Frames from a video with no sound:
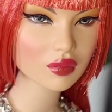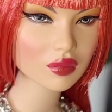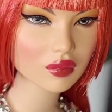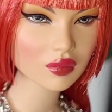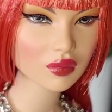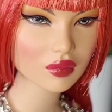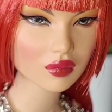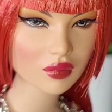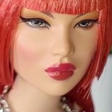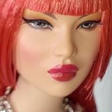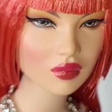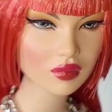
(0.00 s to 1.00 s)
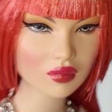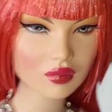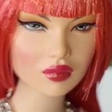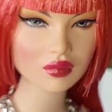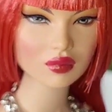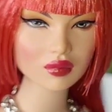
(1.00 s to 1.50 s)
Okay, great. So
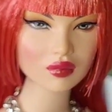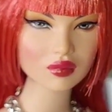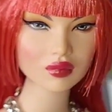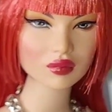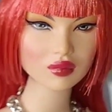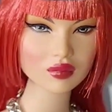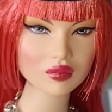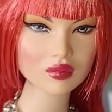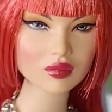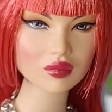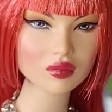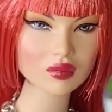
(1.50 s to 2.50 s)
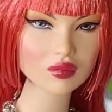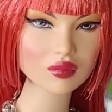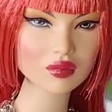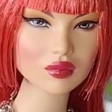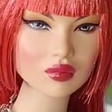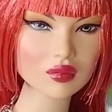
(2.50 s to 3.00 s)
this is what she looks like
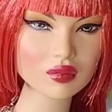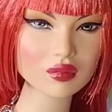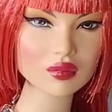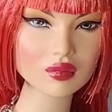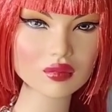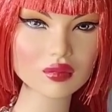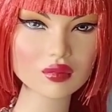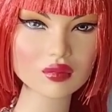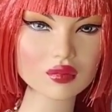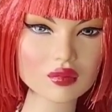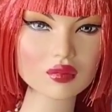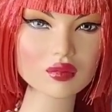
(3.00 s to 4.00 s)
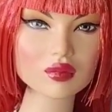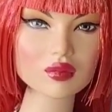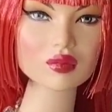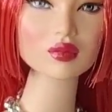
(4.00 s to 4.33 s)
with all her accessories and how